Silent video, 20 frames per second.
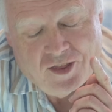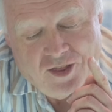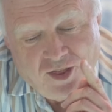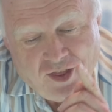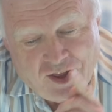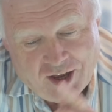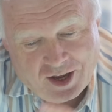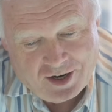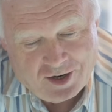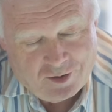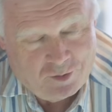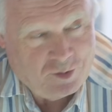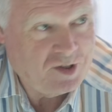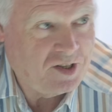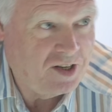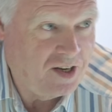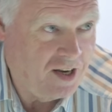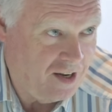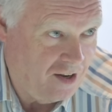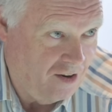then it
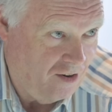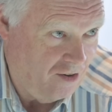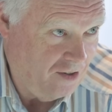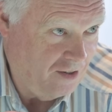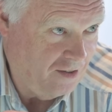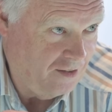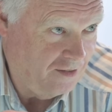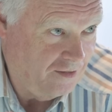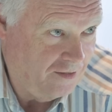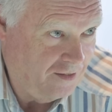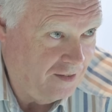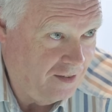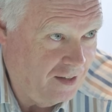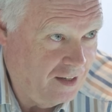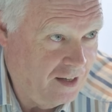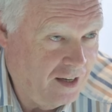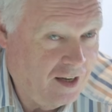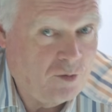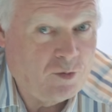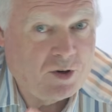was Nikon,
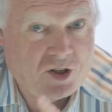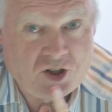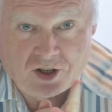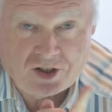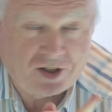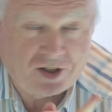which I